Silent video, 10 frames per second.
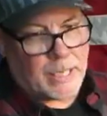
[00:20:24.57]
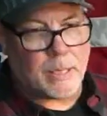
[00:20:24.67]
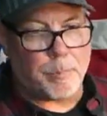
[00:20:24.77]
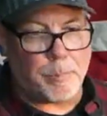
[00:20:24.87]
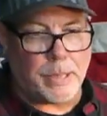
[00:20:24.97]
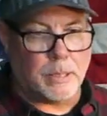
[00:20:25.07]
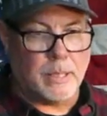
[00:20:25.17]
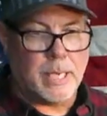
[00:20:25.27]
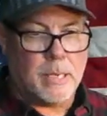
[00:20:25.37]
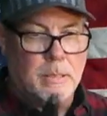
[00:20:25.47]
the
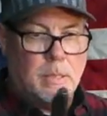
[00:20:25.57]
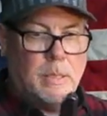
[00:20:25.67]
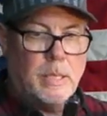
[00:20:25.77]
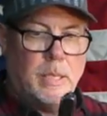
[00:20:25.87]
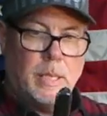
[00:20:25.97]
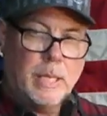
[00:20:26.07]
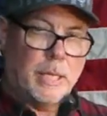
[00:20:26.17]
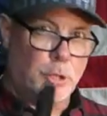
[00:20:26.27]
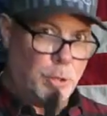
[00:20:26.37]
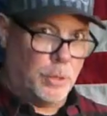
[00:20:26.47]
barrel out,
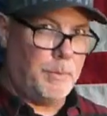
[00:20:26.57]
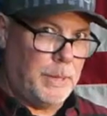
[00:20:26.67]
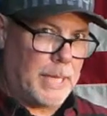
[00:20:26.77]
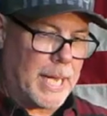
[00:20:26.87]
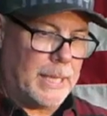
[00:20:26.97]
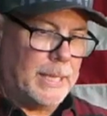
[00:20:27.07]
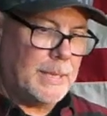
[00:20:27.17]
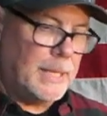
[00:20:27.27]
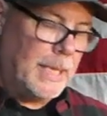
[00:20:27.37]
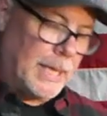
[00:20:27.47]
it should be that
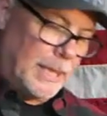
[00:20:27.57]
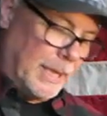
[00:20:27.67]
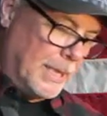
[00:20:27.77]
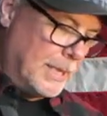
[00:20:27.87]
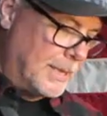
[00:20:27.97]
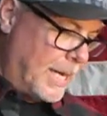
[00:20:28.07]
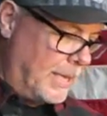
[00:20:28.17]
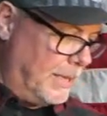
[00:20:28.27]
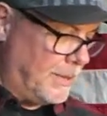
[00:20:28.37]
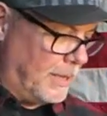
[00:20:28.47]
easy, and it is
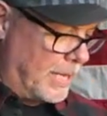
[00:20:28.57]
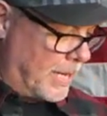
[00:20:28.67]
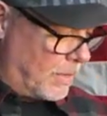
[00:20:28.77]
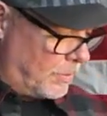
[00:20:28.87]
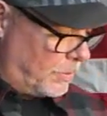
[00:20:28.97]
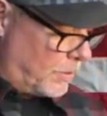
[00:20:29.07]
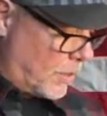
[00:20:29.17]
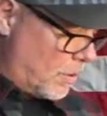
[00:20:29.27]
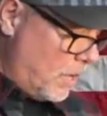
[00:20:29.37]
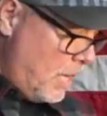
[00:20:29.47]
that easy now. So